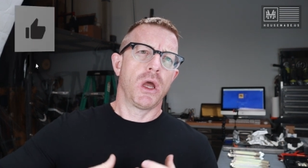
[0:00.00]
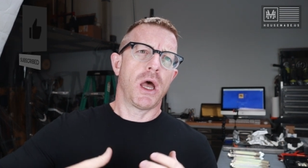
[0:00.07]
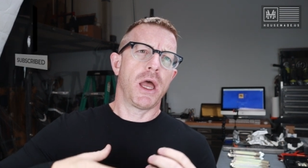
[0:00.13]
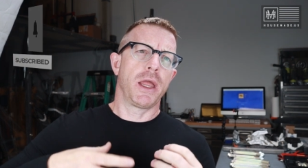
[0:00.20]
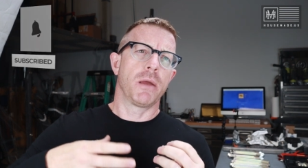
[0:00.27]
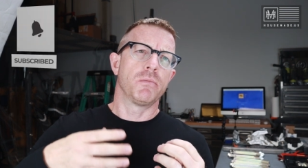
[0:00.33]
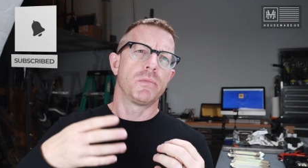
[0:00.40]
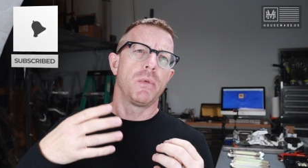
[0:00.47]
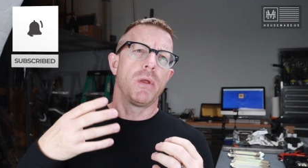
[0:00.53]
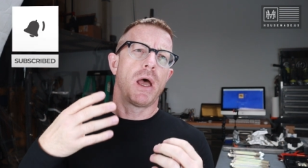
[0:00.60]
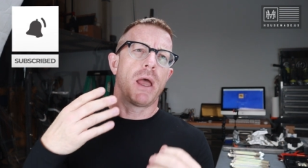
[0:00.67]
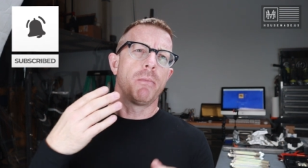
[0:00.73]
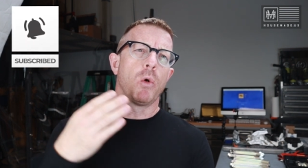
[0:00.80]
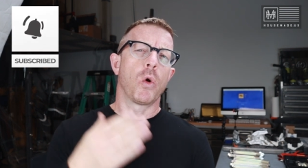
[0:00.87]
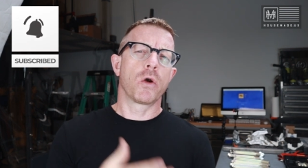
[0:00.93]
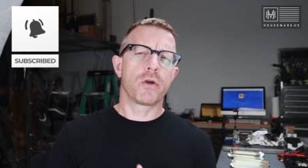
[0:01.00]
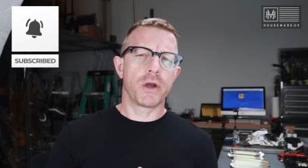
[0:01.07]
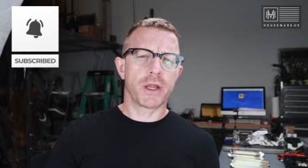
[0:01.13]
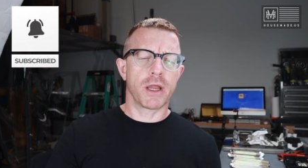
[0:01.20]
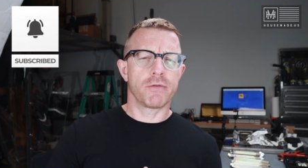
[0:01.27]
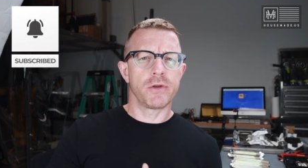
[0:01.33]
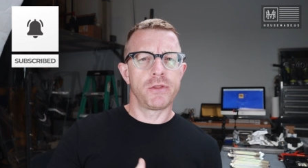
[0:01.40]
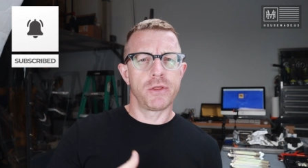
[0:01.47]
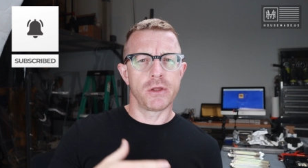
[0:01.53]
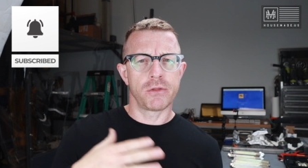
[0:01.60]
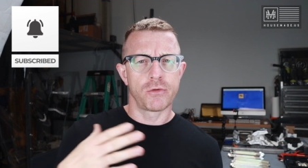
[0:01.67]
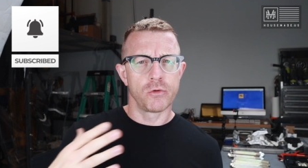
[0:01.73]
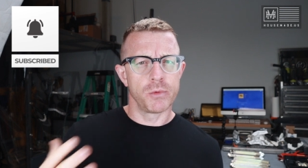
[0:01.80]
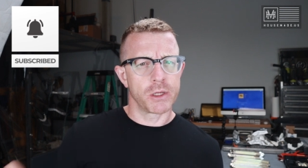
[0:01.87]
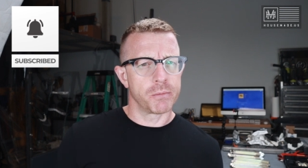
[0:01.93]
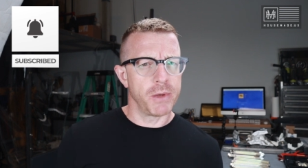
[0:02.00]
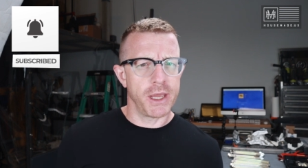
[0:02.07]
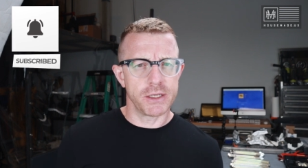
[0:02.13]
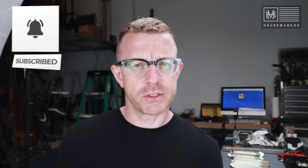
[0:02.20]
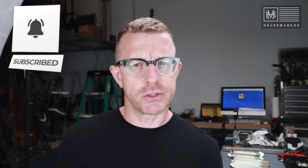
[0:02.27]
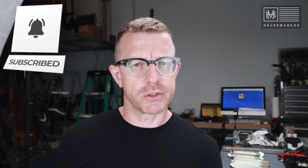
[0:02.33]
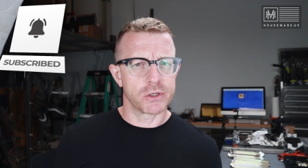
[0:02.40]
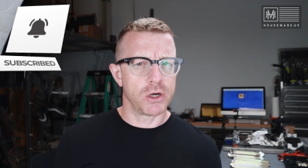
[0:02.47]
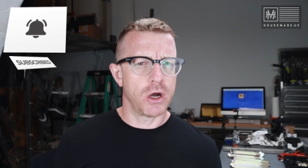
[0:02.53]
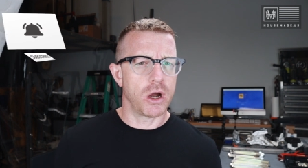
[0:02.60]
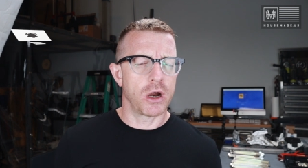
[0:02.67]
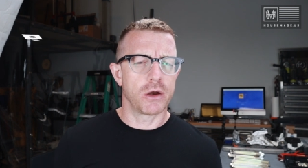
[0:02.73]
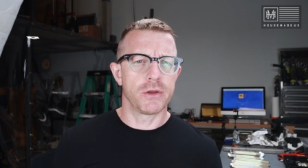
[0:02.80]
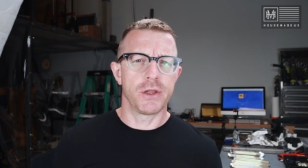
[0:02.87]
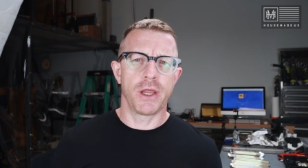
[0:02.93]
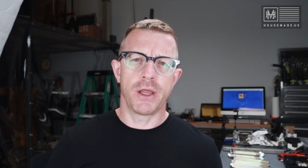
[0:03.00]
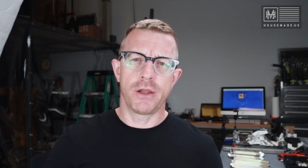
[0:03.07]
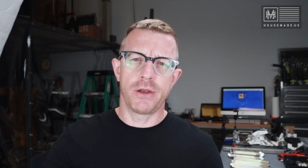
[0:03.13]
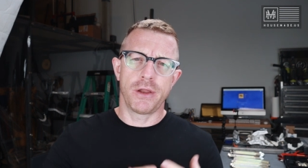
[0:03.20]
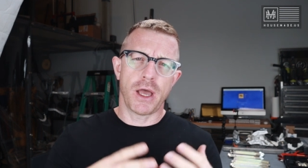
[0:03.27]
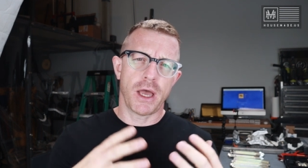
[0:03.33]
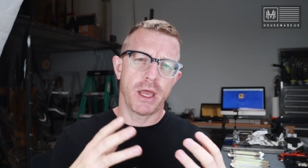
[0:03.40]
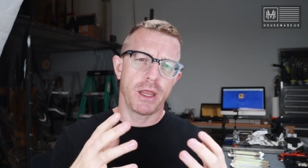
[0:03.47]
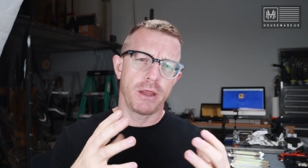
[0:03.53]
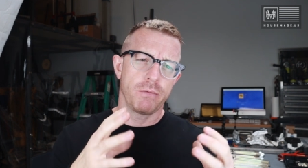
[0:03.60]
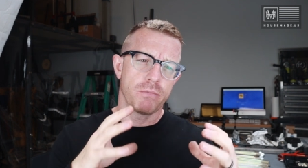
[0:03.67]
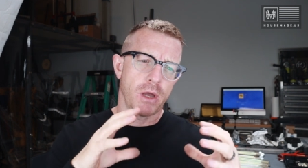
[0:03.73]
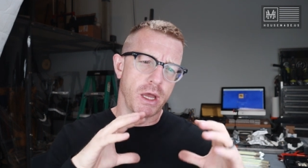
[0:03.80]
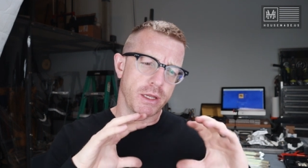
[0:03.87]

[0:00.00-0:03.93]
I am I'm ordering everything through McMaster-Carr, and I,